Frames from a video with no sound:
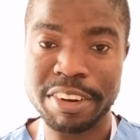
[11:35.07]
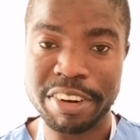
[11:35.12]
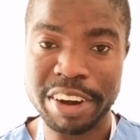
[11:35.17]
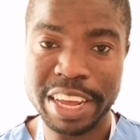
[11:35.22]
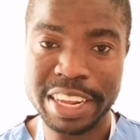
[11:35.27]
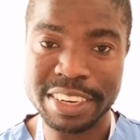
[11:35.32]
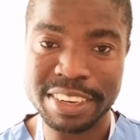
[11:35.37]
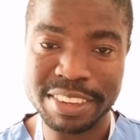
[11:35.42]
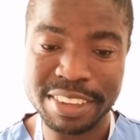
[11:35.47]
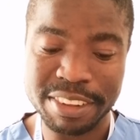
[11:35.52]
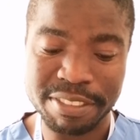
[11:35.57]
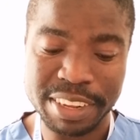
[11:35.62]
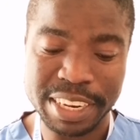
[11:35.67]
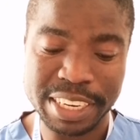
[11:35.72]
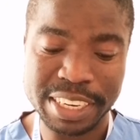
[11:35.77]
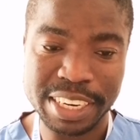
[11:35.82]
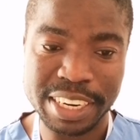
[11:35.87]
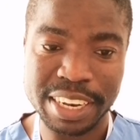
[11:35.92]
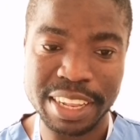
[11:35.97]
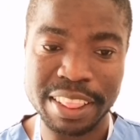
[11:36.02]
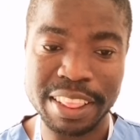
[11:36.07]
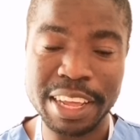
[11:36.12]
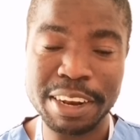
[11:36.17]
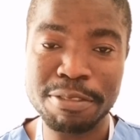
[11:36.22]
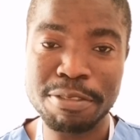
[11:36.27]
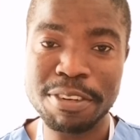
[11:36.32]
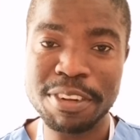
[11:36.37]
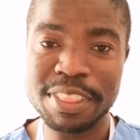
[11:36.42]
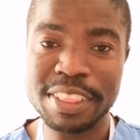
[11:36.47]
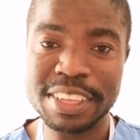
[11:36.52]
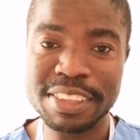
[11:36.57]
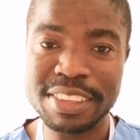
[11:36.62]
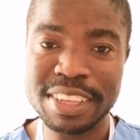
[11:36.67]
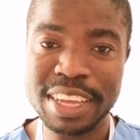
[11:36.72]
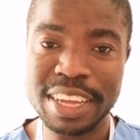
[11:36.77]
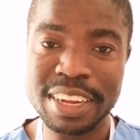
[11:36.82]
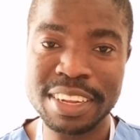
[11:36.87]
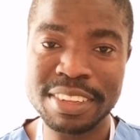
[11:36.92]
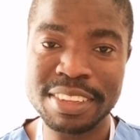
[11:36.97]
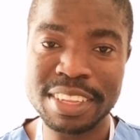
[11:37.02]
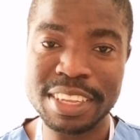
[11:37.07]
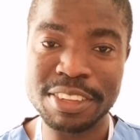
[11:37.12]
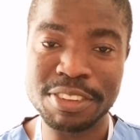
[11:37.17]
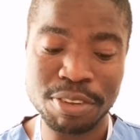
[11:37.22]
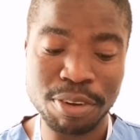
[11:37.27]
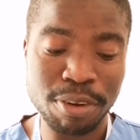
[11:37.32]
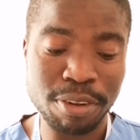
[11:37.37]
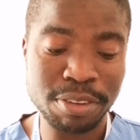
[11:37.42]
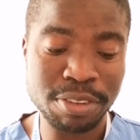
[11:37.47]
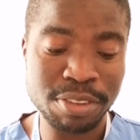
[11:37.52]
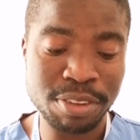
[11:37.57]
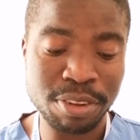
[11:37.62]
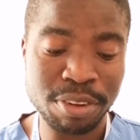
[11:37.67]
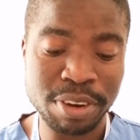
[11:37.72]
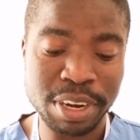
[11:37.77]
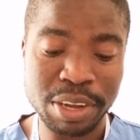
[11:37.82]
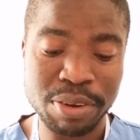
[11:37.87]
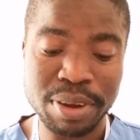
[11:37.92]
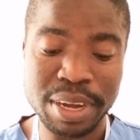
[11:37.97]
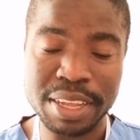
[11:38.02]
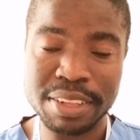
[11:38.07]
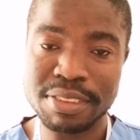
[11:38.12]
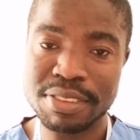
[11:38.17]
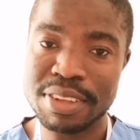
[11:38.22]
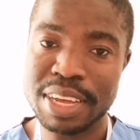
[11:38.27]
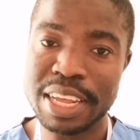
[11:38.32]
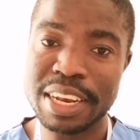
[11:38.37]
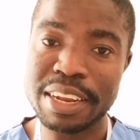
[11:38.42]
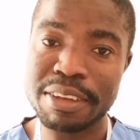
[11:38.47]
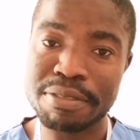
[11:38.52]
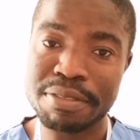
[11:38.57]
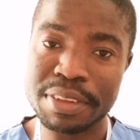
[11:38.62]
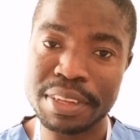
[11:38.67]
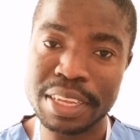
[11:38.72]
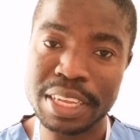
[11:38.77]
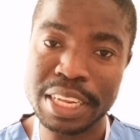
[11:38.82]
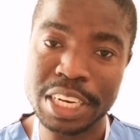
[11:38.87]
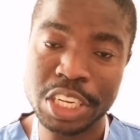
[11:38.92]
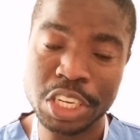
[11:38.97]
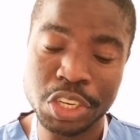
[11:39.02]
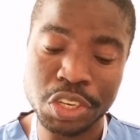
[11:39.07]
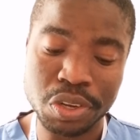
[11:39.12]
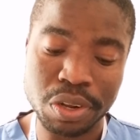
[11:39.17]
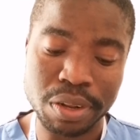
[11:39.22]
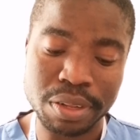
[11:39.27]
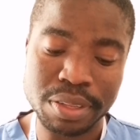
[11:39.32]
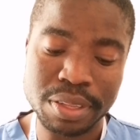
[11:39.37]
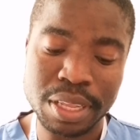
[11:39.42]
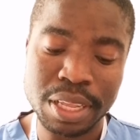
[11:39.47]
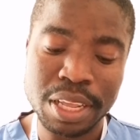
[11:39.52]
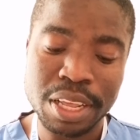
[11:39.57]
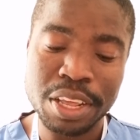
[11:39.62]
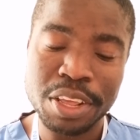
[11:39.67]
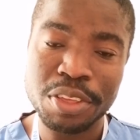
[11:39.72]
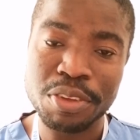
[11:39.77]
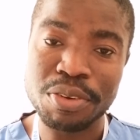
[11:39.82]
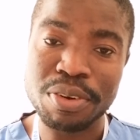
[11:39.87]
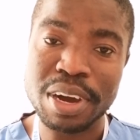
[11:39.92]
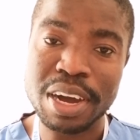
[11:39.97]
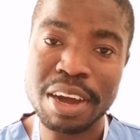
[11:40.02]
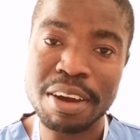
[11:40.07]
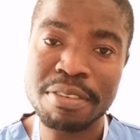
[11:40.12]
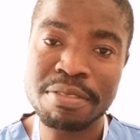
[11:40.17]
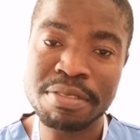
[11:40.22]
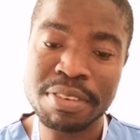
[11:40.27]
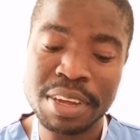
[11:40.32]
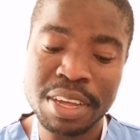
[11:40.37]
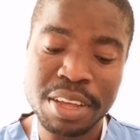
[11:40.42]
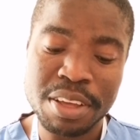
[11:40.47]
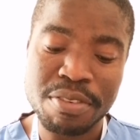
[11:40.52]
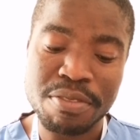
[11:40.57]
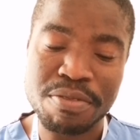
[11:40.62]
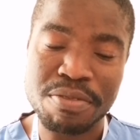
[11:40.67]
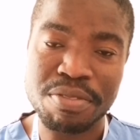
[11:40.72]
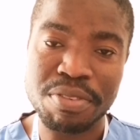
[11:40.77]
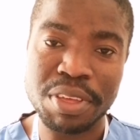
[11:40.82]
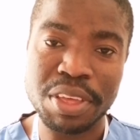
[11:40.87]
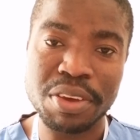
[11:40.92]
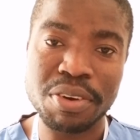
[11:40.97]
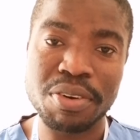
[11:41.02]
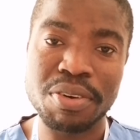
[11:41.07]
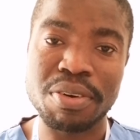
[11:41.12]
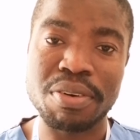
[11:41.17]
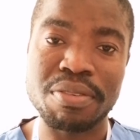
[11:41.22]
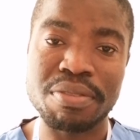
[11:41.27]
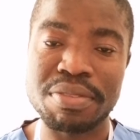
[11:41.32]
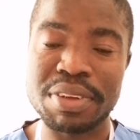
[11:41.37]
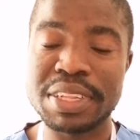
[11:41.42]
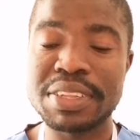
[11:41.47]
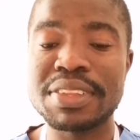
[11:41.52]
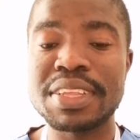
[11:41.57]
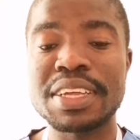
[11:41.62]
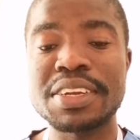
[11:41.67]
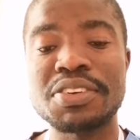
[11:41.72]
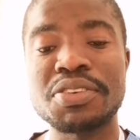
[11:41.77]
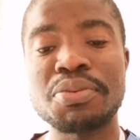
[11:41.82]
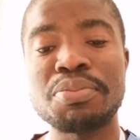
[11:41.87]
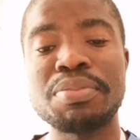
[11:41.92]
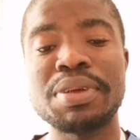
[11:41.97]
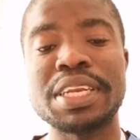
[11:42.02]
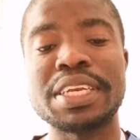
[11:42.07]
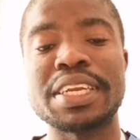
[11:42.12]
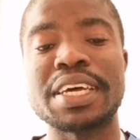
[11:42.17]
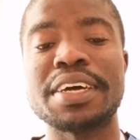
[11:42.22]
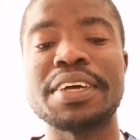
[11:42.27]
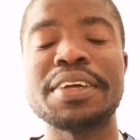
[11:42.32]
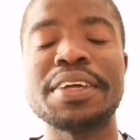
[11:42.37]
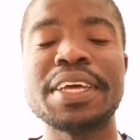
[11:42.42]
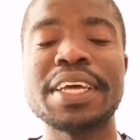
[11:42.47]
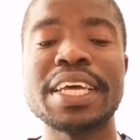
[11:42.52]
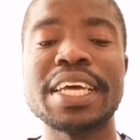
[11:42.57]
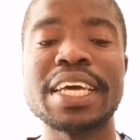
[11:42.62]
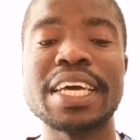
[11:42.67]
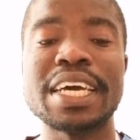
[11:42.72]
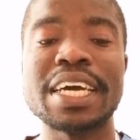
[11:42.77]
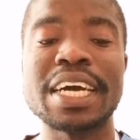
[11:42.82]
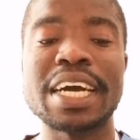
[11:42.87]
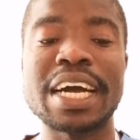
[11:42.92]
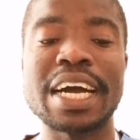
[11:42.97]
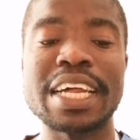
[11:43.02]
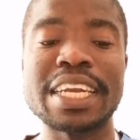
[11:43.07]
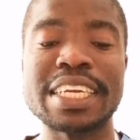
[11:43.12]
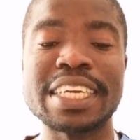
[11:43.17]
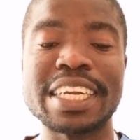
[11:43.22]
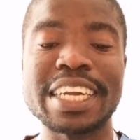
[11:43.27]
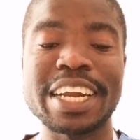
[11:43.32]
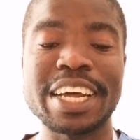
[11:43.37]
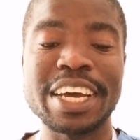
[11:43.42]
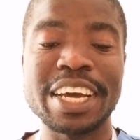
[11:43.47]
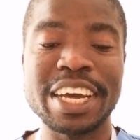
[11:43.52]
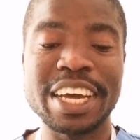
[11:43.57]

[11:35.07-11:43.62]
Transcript: right, 17. Then for this case, it also requires the initials. You have VO, Vincent to Beta, and